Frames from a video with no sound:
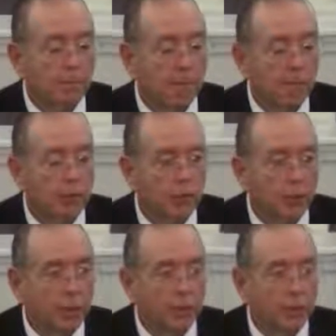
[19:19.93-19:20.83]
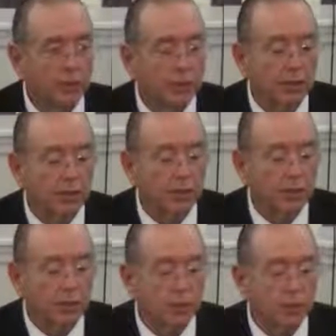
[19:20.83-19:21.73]
Make choices and
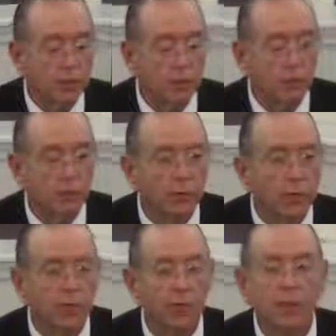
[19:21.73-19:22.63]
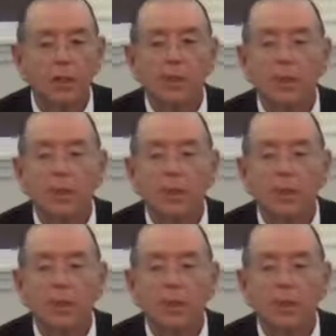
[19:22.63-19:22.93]
decisions that will never